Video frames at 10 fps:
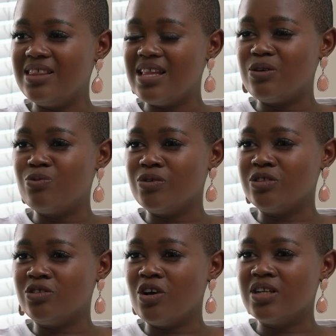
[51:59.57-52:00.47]
that will
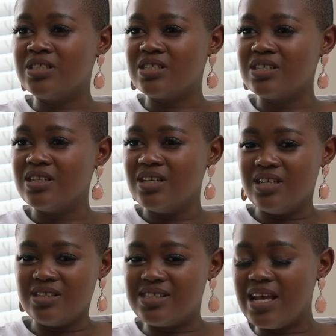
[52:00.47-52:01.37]
not
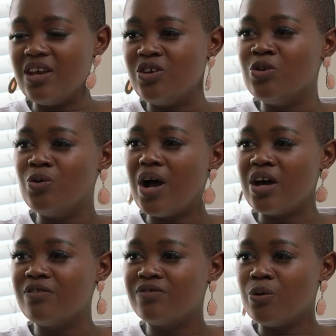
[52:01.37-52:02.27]
take you
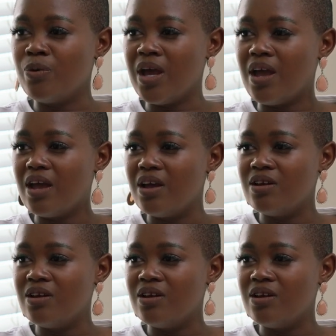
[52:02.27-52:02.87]
out of the way.